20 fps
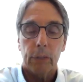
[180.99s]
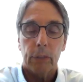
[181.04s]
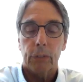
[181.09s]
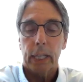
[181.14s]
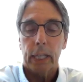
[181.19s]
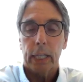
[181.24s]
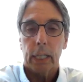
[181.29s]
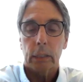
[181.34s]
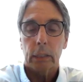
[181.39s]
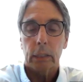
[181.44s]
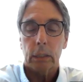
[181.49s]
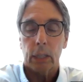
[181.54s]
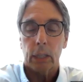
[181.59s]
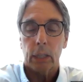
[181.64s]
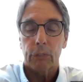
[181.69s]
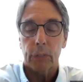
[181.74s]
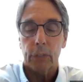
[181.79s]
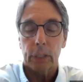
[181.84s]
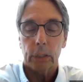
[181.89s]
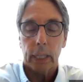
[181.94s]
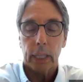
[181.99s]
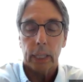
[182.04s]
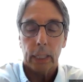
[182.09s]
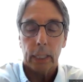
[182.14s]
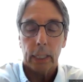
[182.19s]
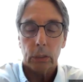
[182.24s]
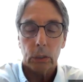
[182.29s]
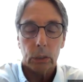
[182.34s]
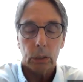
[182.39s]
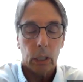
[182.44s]
fight against
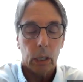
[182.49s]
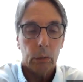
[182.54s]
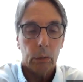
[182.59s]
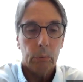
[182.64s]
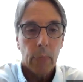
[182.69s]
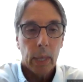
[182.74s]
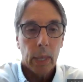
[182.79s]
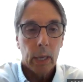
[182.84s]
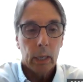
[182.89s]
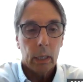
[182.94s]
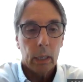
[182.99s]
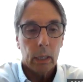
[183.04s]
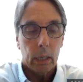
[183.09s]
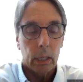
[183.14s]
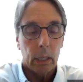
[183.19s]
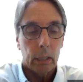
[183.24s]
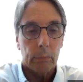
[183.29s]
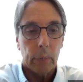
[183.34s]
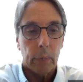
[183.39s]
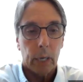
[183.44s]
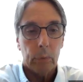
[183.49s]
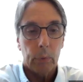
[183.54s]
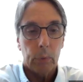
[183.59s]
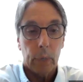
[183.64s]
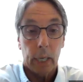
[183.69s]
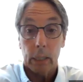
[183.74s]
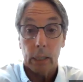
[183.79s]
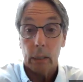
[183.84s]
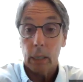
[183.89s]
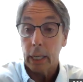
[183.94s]
FSH. So I
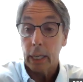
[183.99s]
went